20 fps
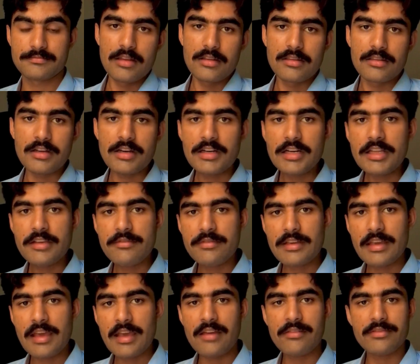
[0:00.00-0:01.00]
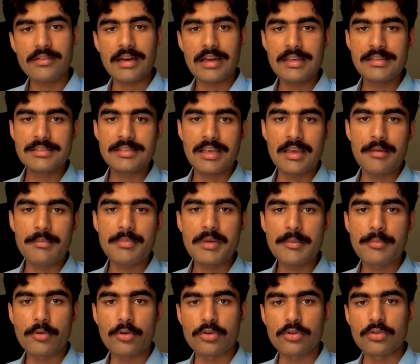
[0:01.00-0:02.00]
Thirdly, we have
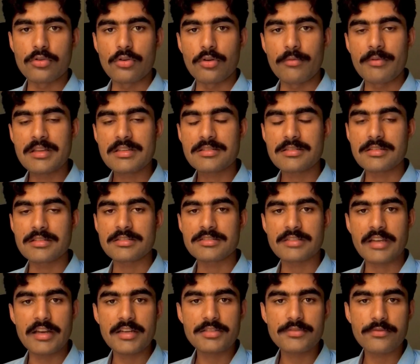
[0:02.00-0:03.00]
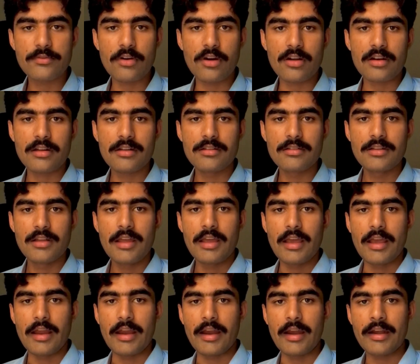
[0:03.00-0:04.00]
ICMP protocol, which stands for
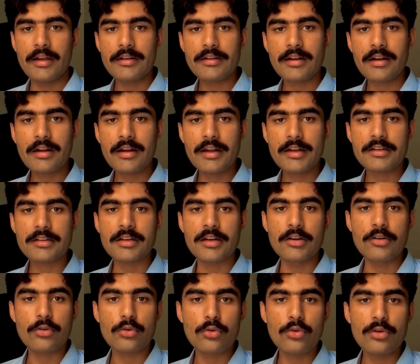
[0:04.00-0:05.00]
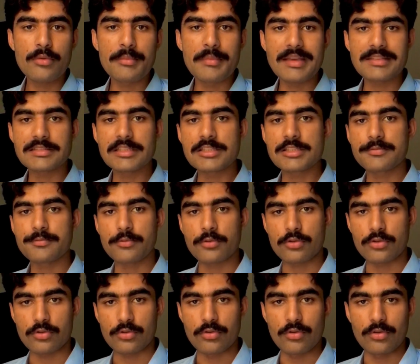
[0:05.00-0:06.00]
Internet Control Message
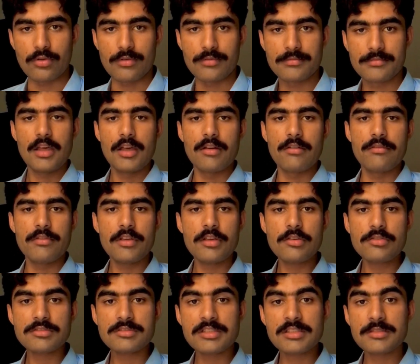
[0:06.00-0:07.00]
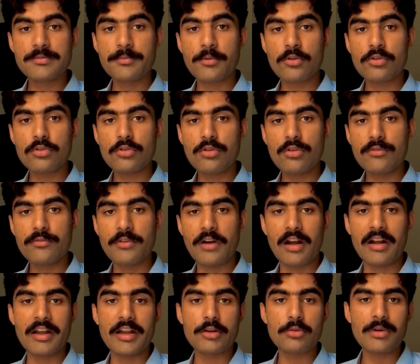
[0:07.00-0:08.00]
Protocol. We use this protocol
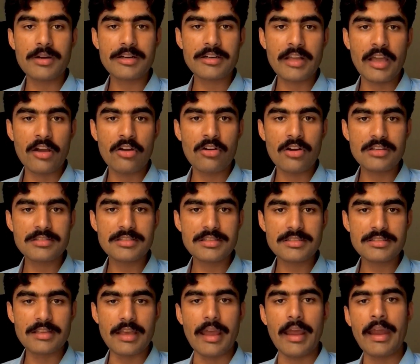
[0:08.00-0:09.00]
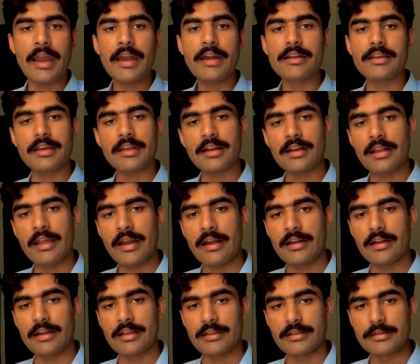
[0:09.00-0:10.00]
for network diagnosis and error
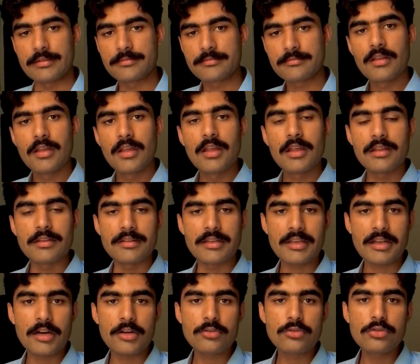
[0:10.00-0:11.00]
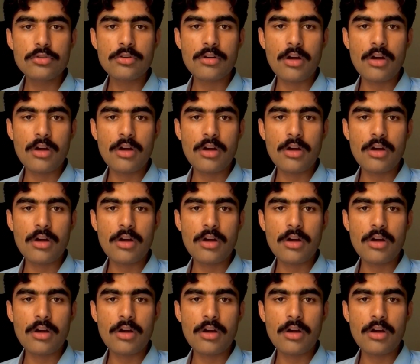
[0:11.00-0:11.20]
handling. There are two